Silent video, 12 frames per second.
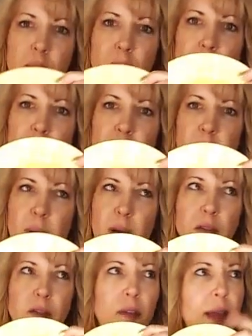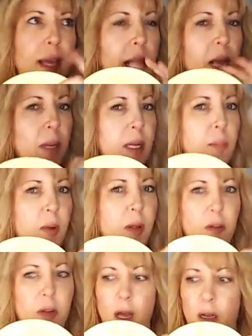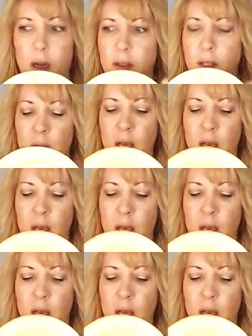yellow sponge. I think it came in a couple other colors.